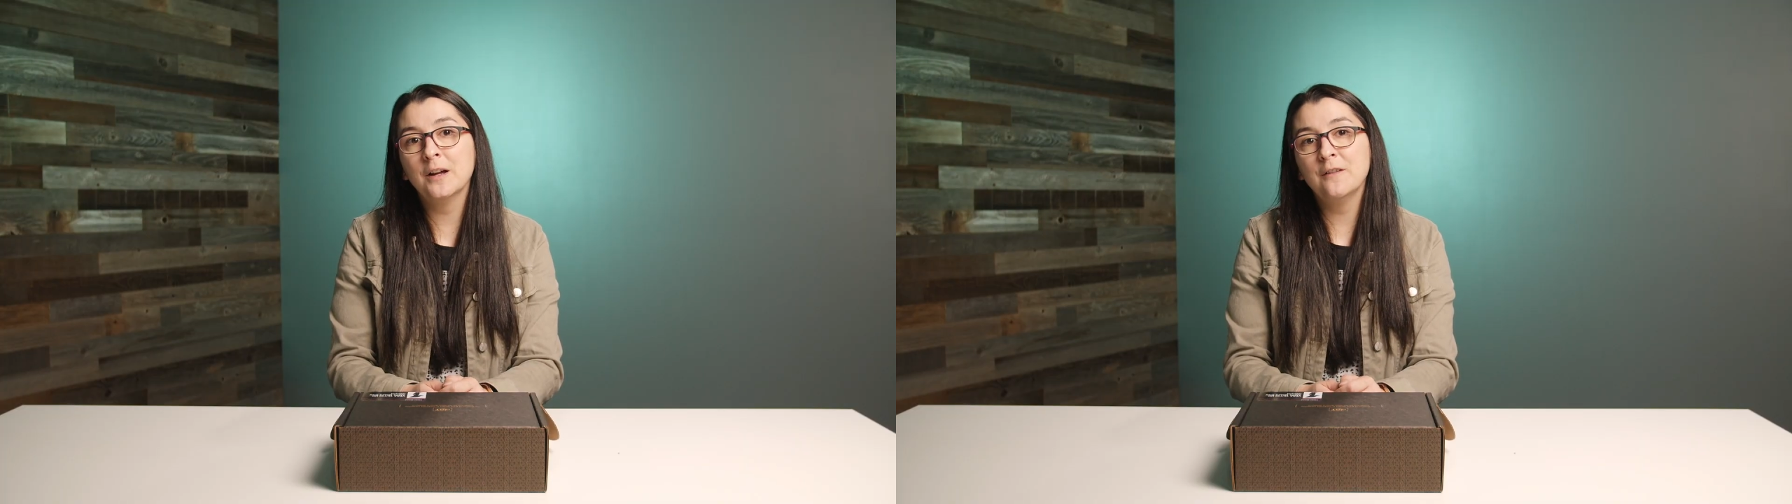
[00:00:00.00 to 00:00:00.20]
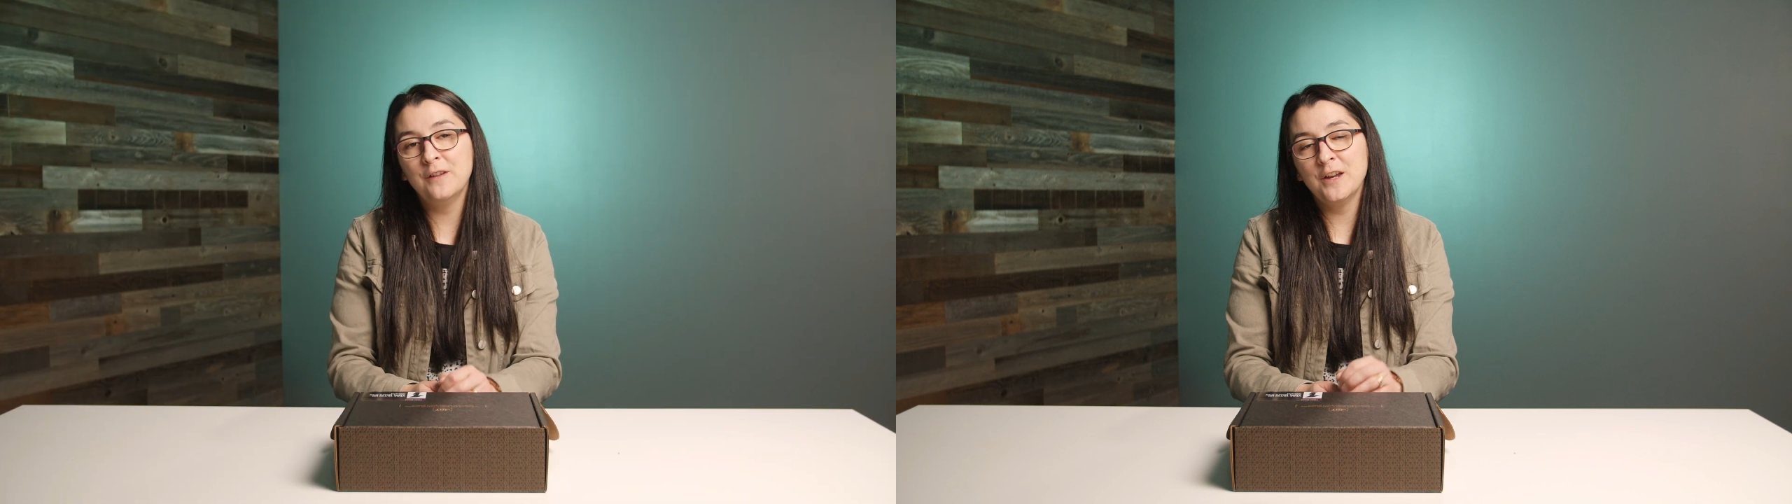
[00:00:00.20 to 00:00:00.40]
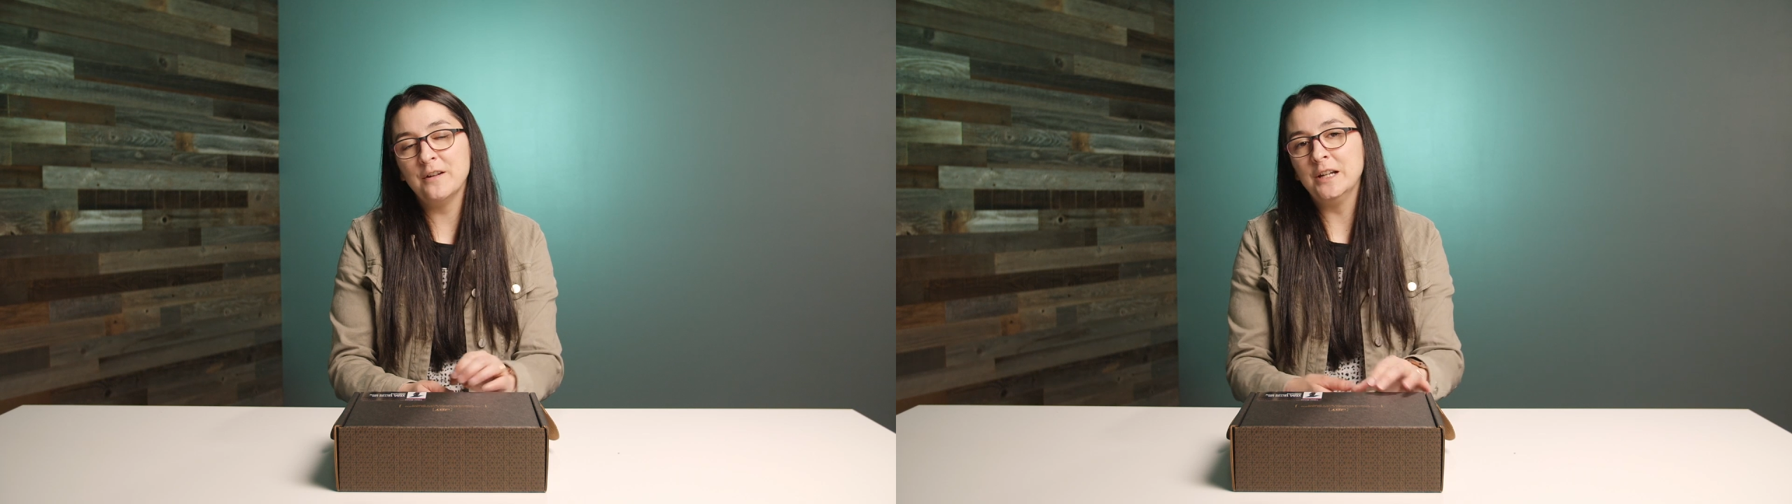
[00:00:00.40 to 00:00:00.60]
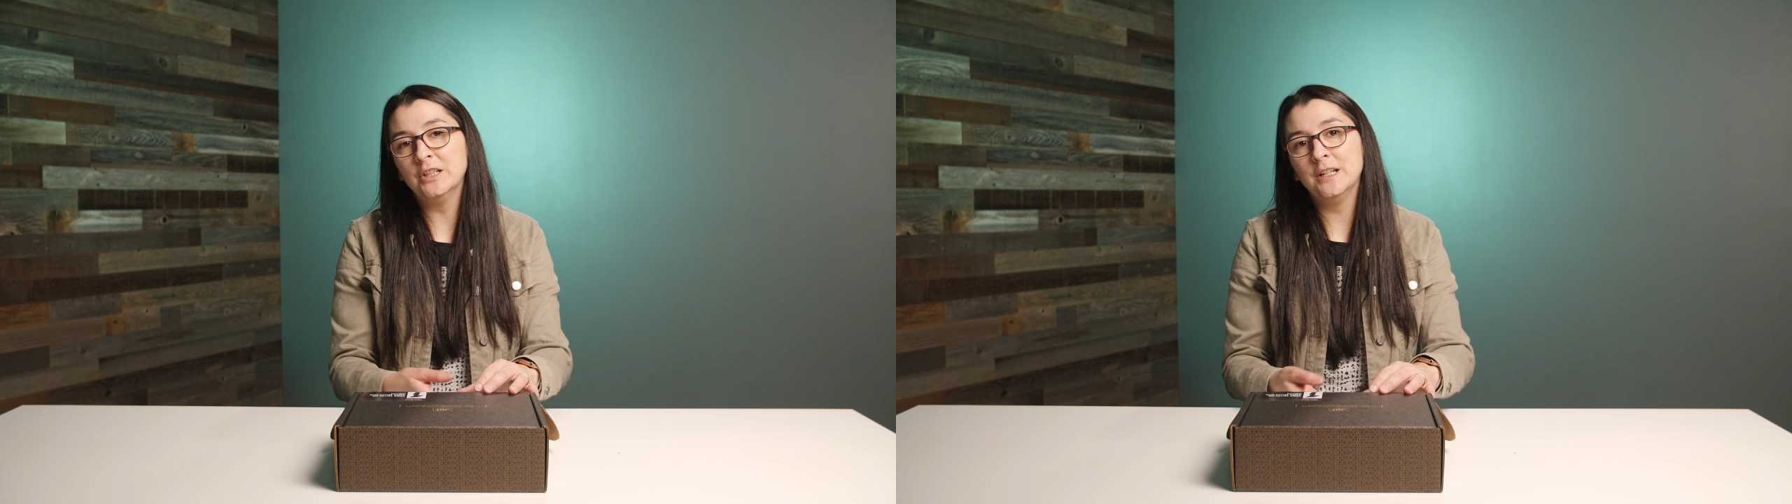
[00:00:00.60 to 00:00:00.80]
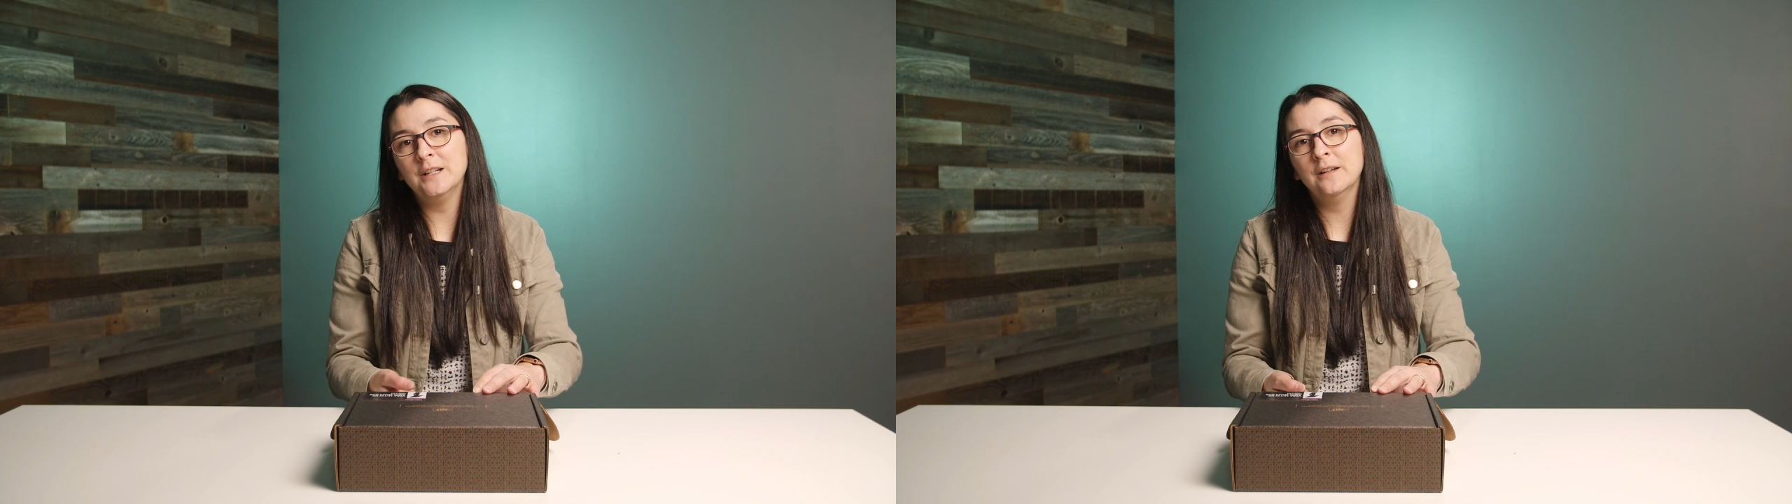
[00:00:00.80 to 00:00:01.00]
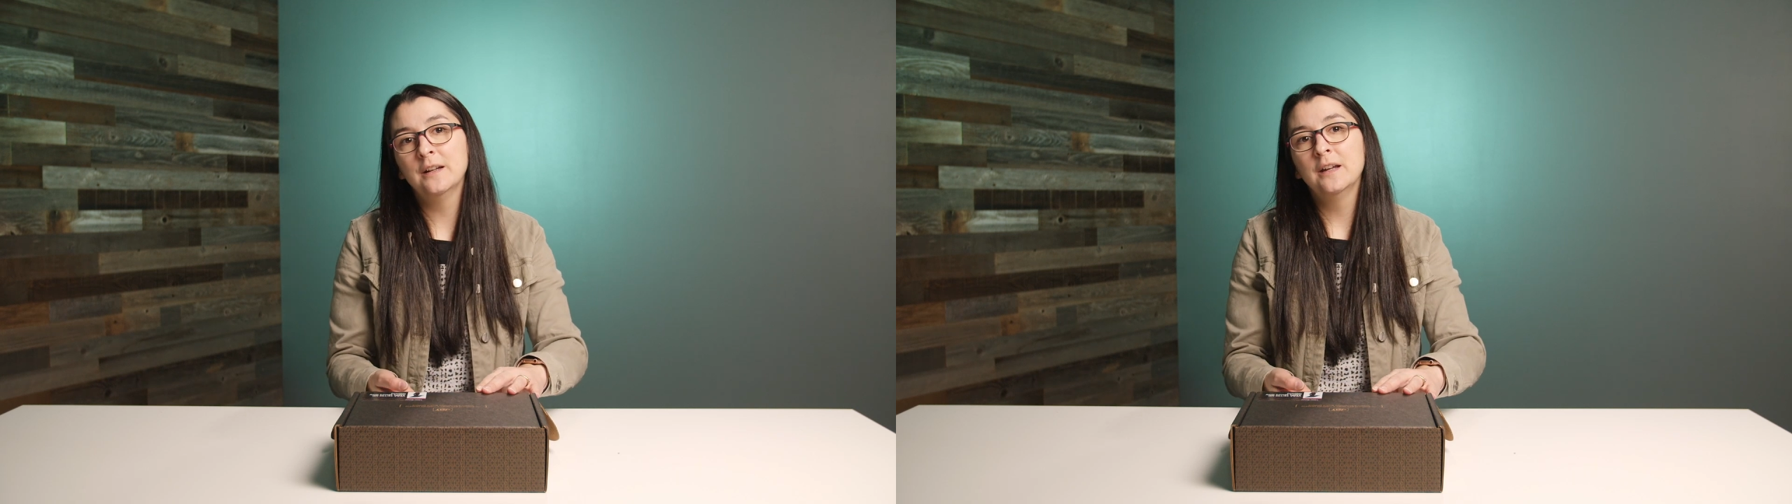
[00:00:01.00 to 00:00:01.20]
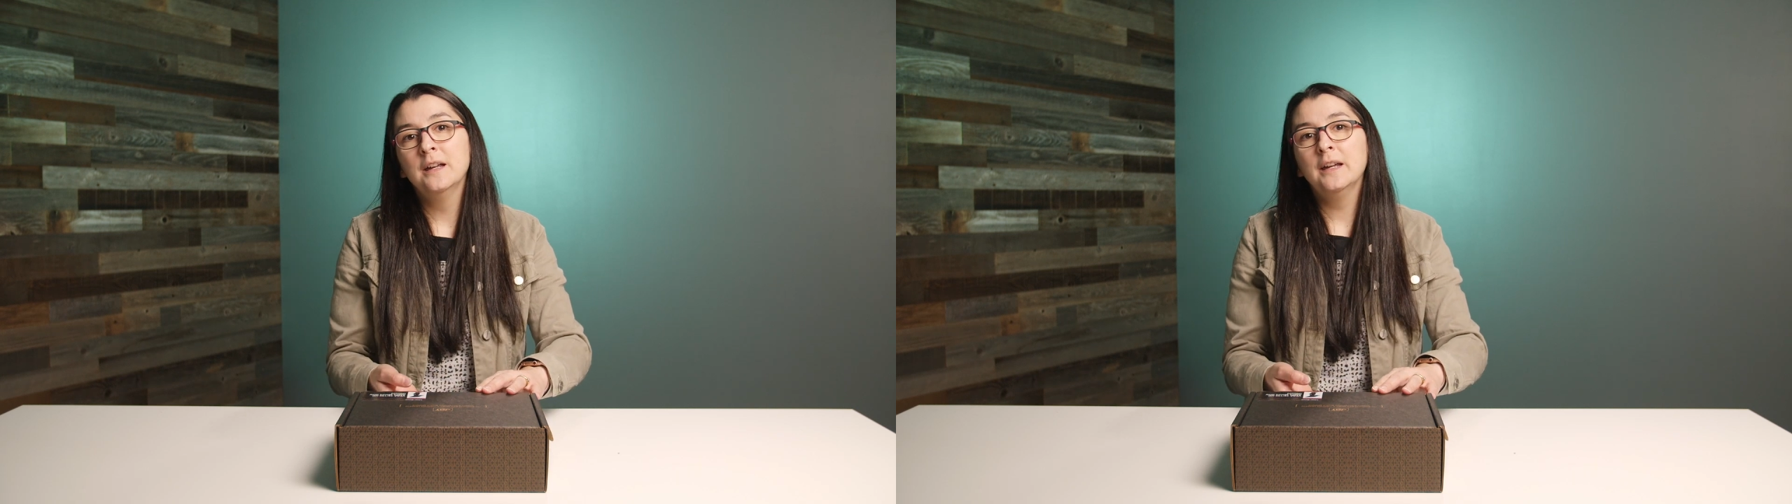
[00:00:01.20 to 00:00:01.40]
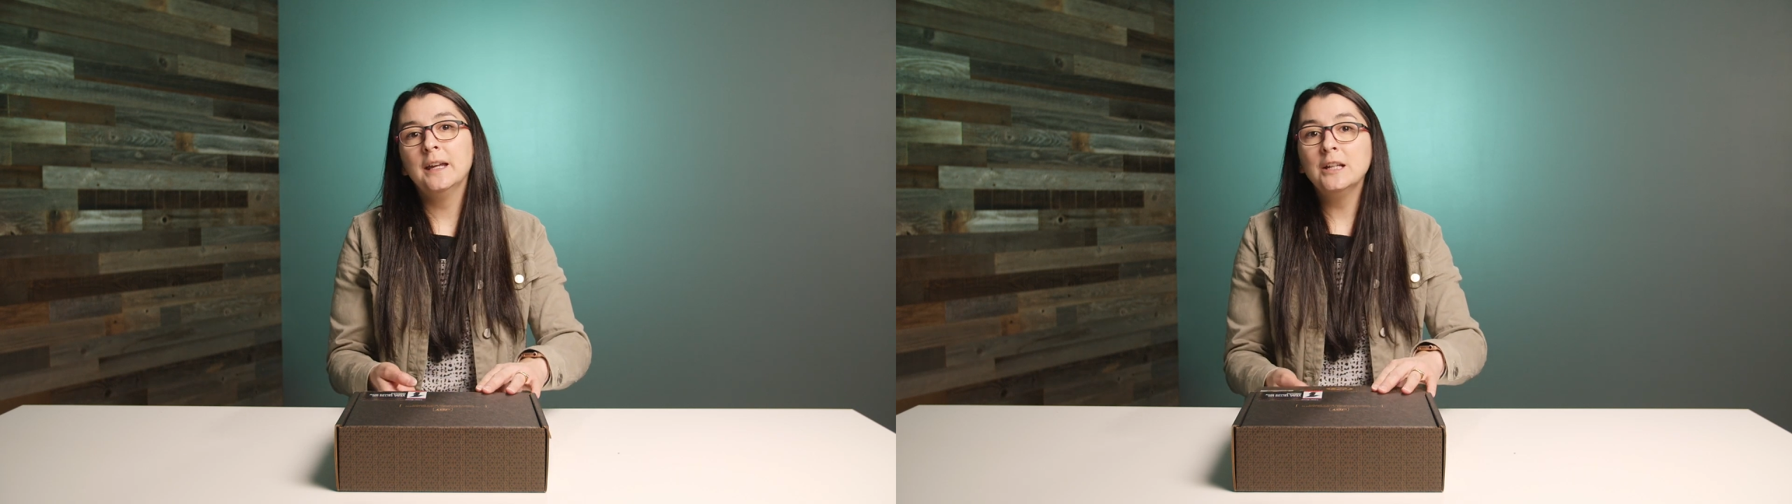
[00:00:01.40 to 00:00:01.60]

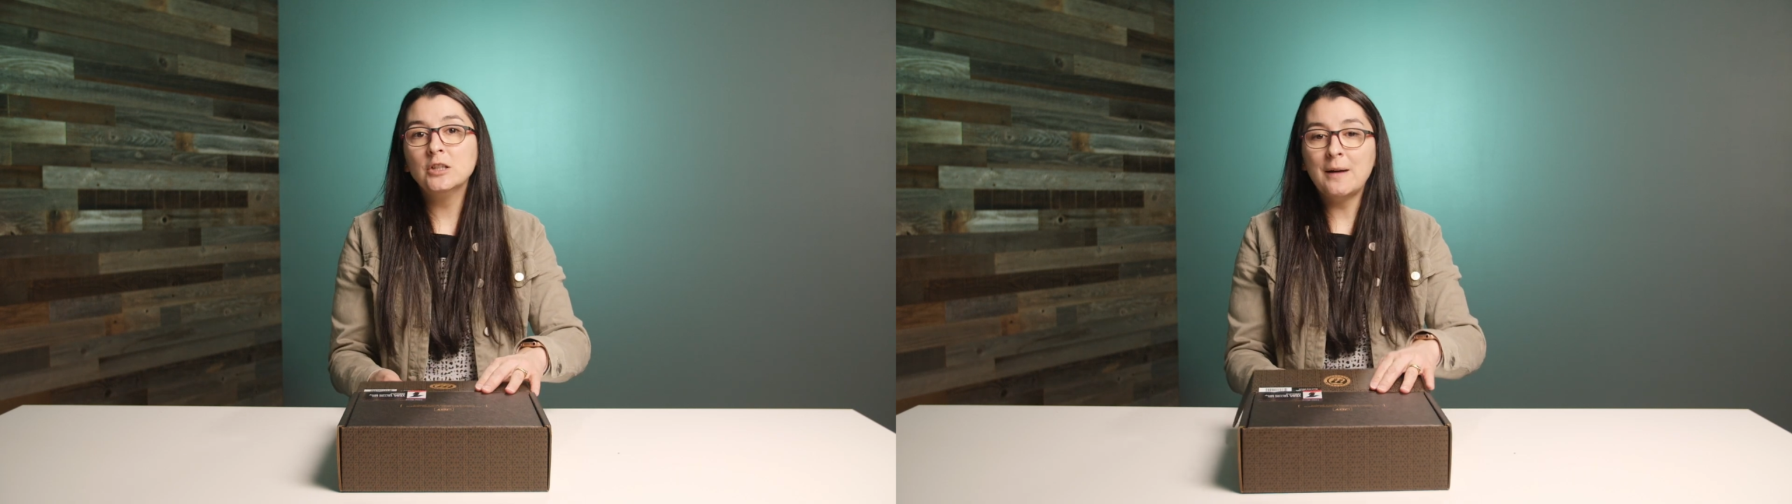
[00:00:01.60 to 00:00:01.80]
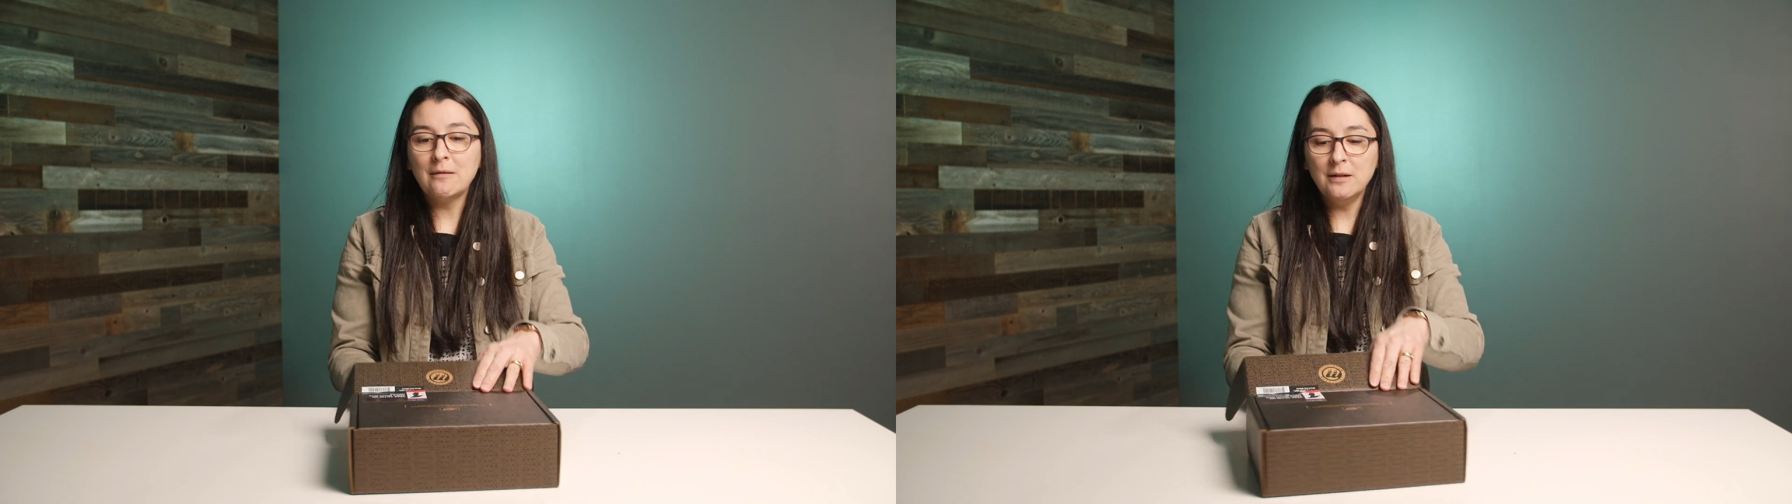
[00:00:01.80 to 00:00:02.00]
configuration. Each mount